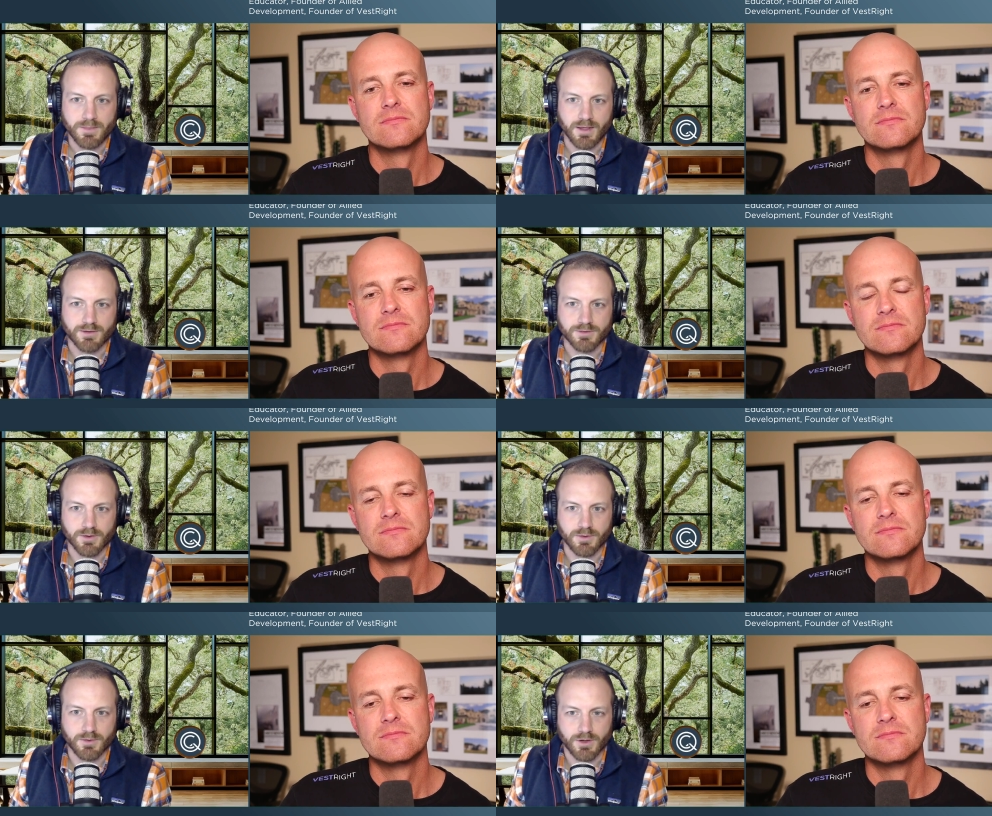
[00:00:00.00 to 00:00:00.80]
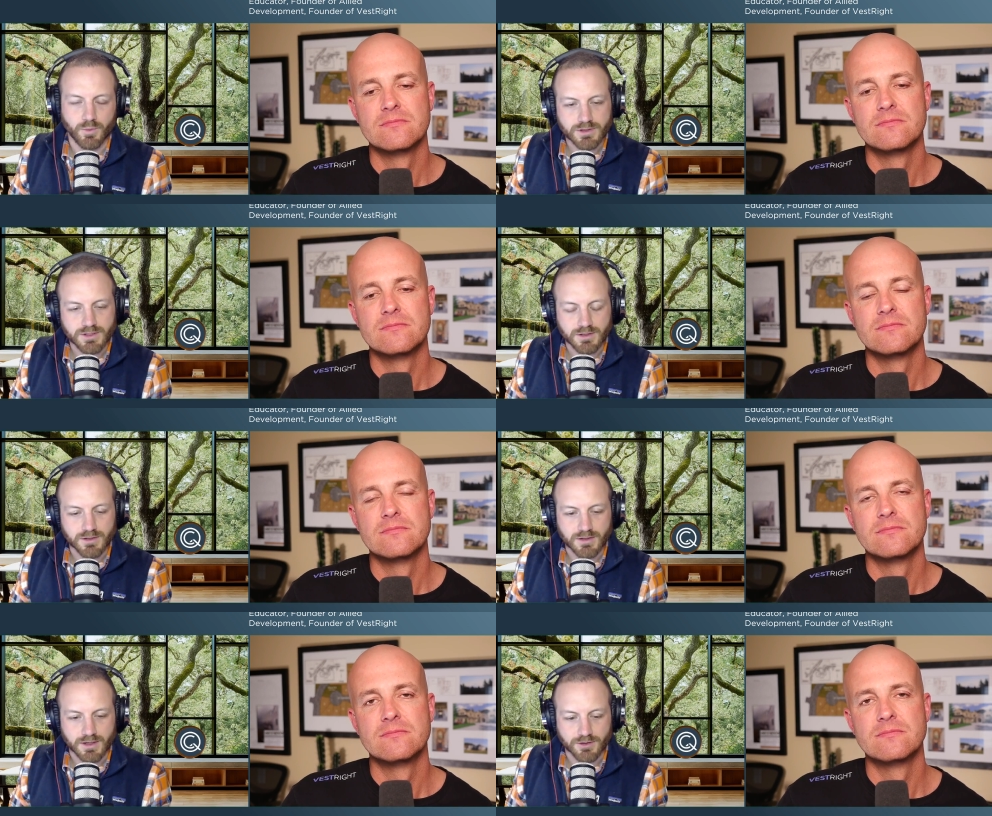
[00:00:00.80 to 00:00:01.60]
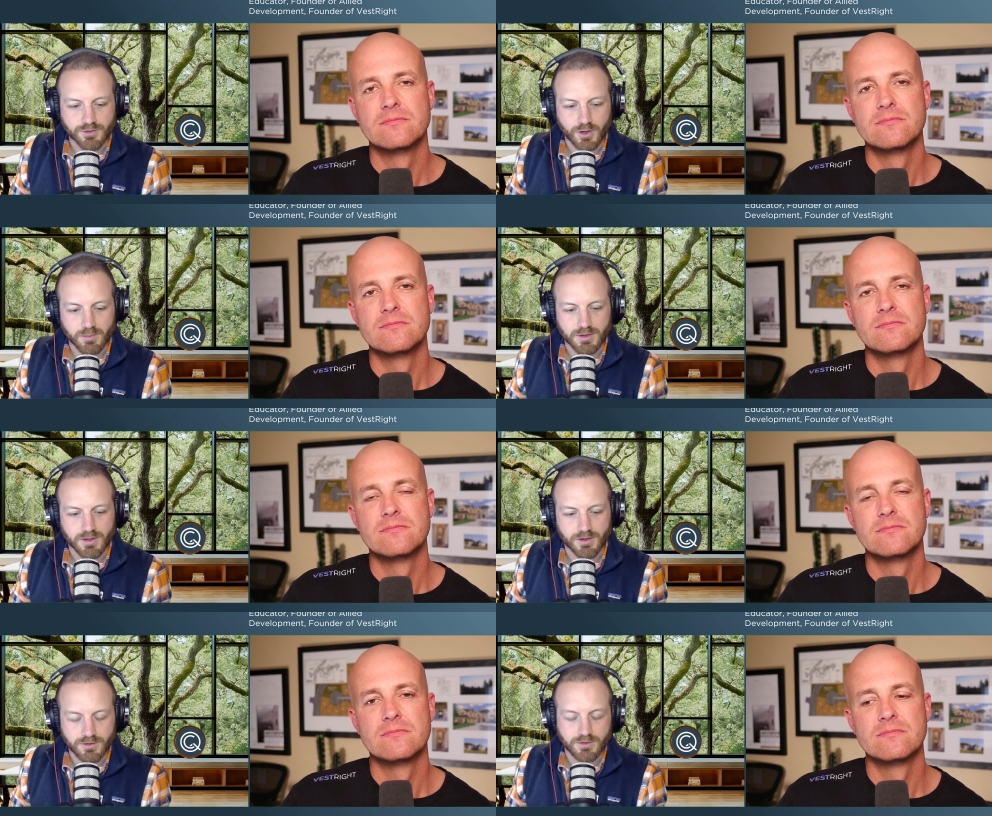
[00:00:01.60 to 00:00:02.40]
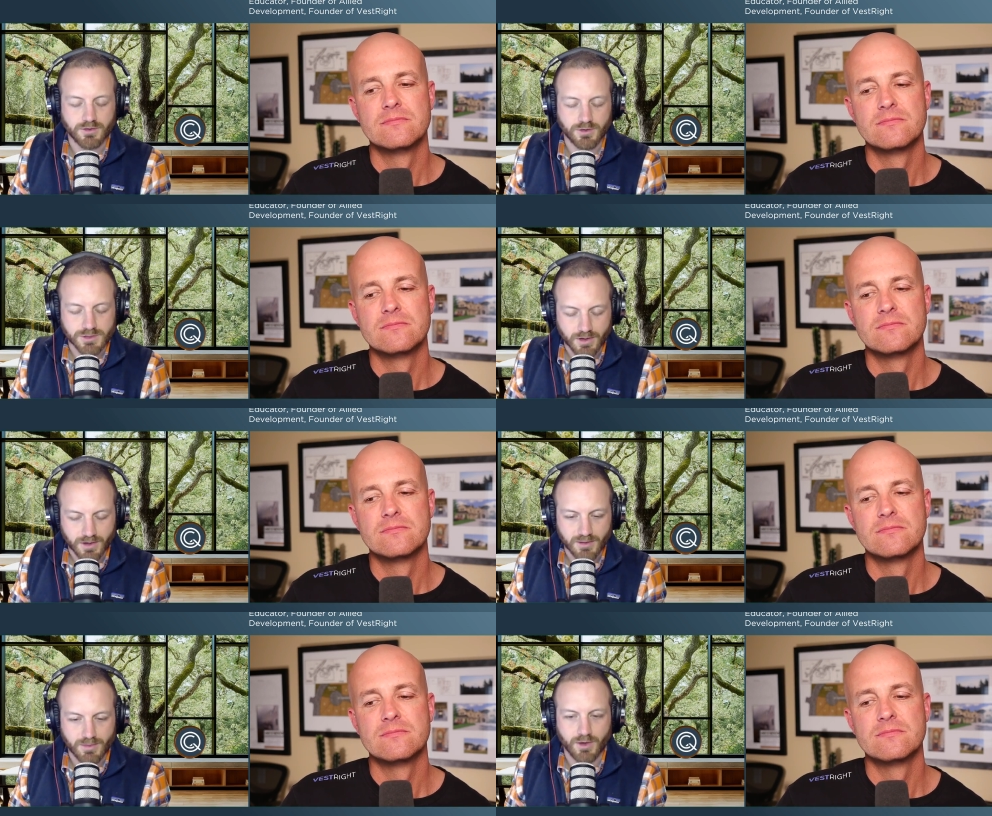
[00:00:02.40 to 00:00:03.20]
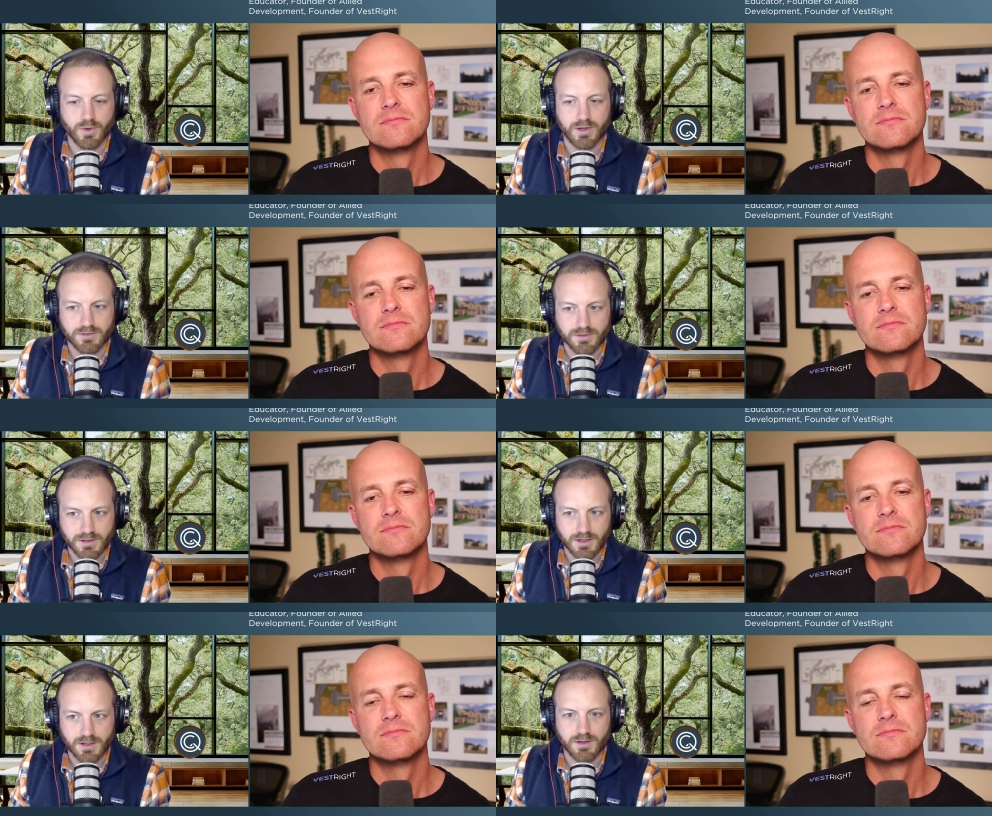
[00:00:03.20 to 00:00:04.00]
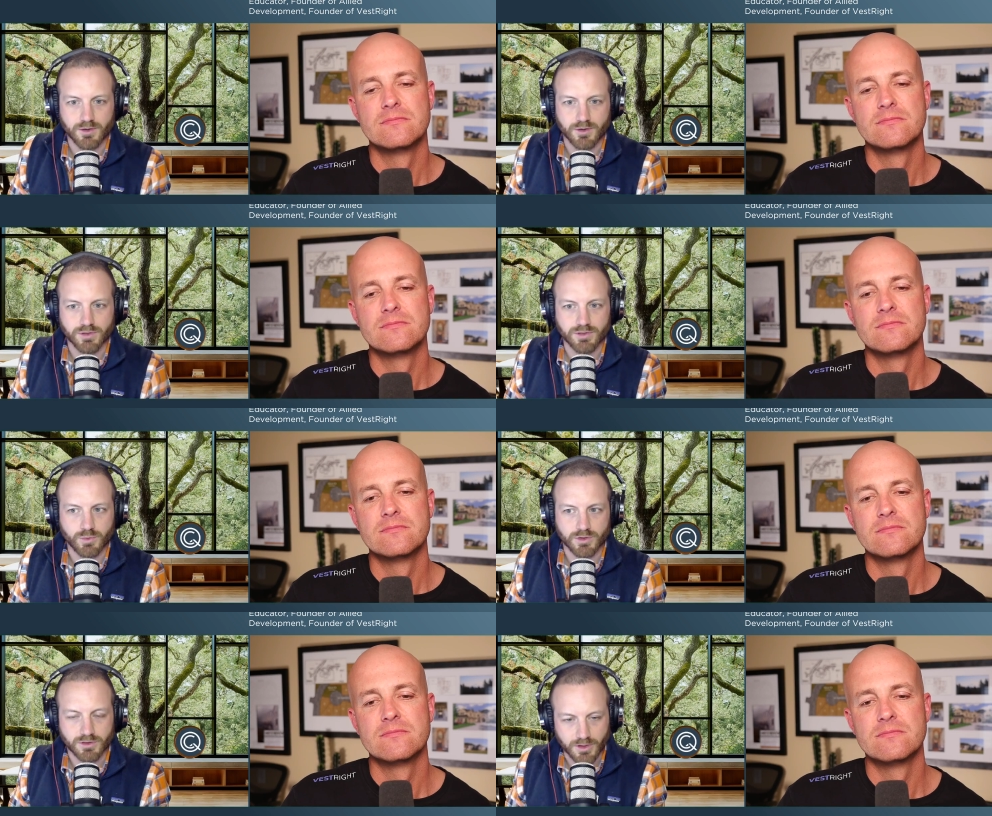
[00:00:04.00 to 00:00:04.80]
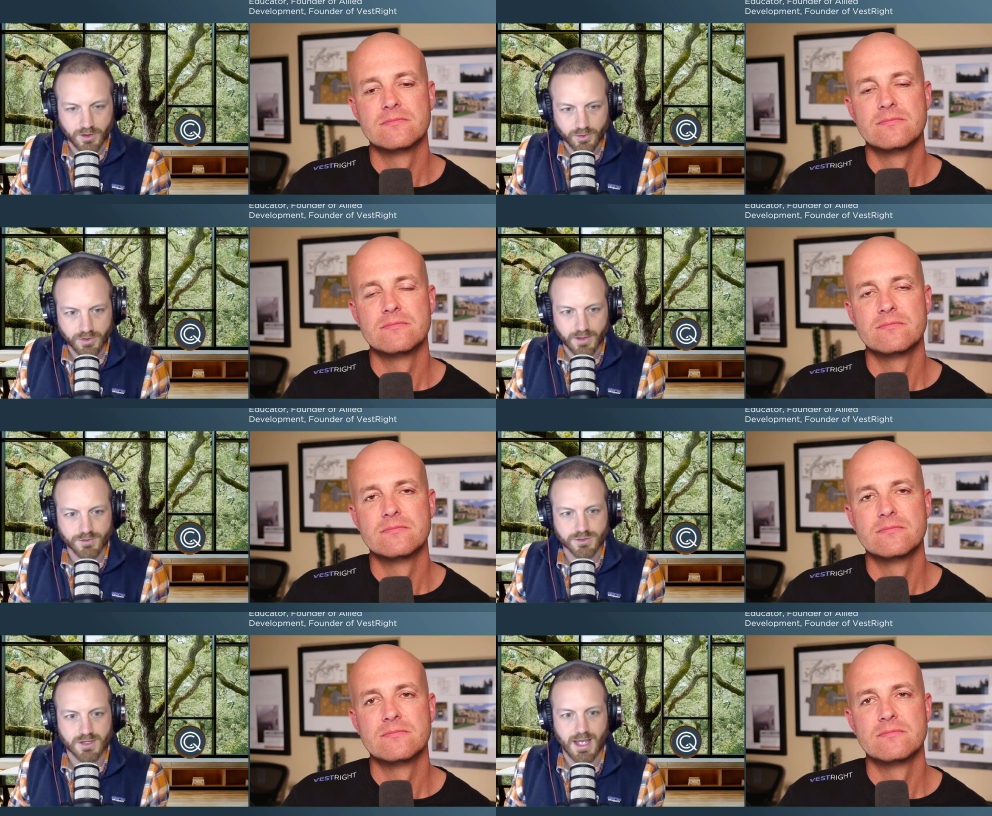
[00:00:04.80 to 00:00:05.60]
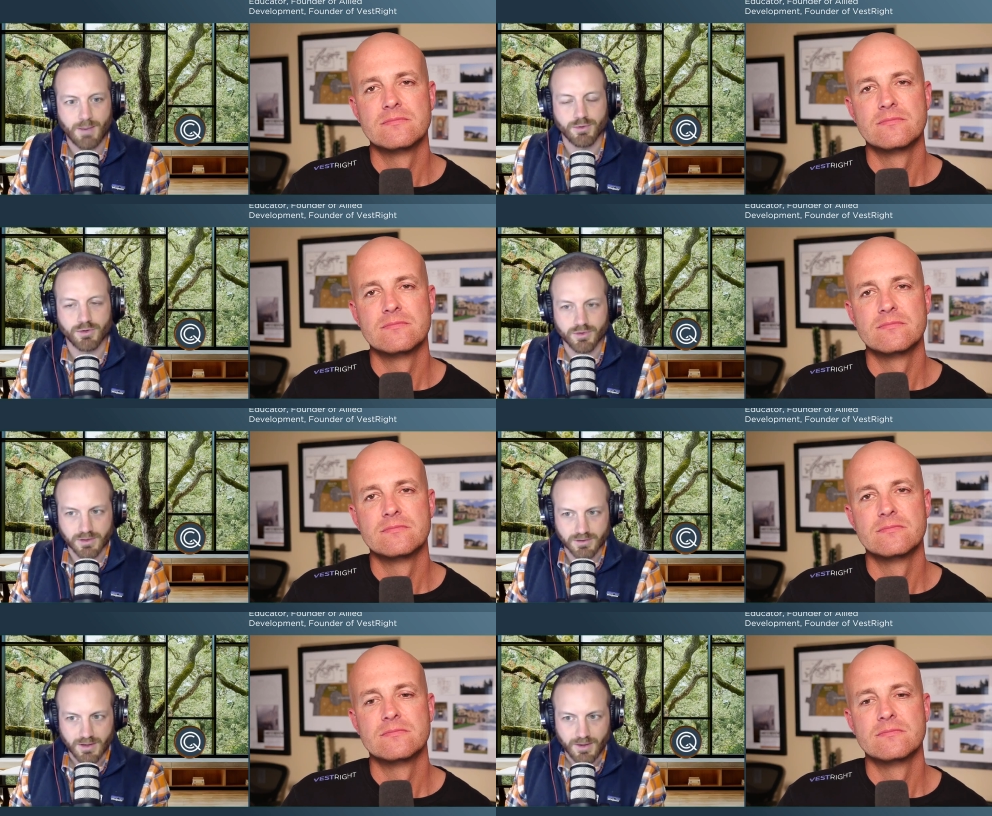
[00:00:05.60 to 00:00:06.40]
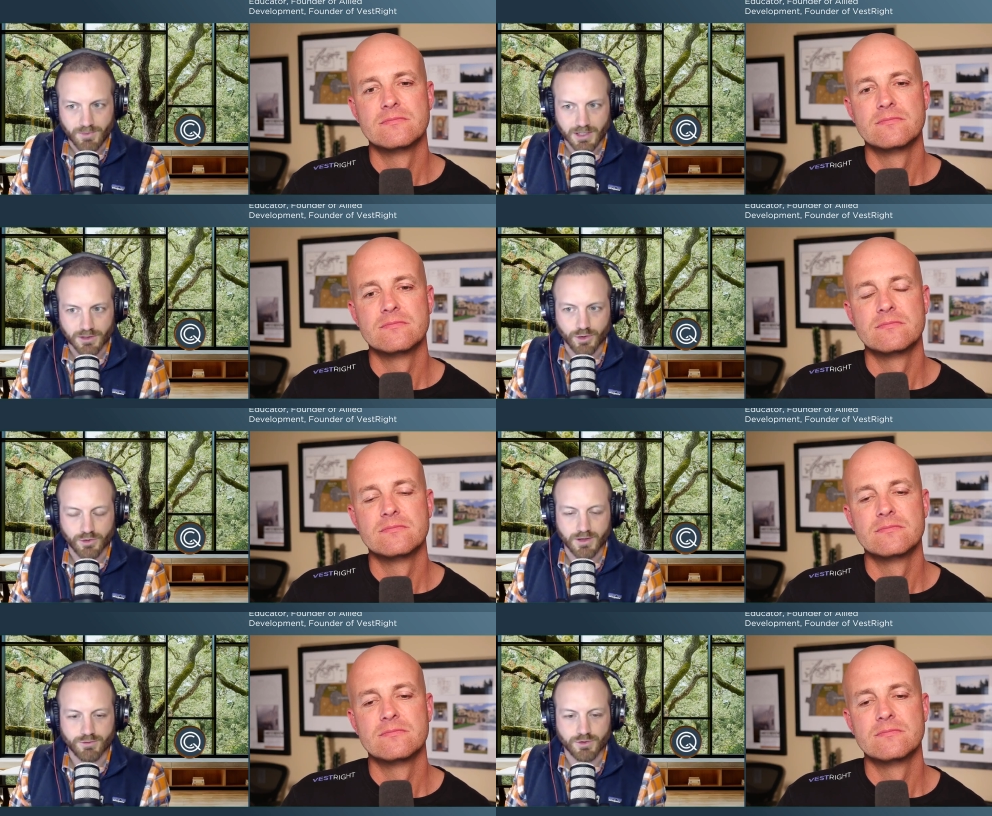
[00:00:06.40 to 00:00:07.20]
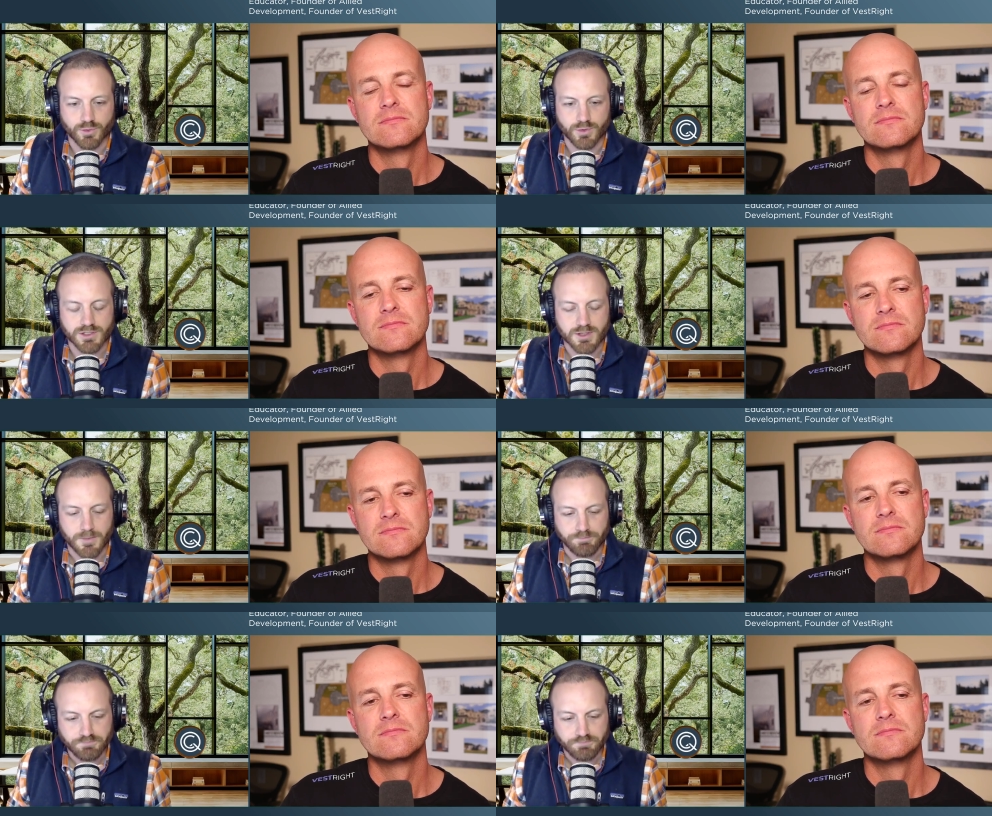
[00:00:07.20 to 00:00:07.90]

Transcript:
Speaker 1: And so, you know, one thing that kind of struck me there is, you know, you're talking about ways to get in here with with low levels of capital and and low level of risk.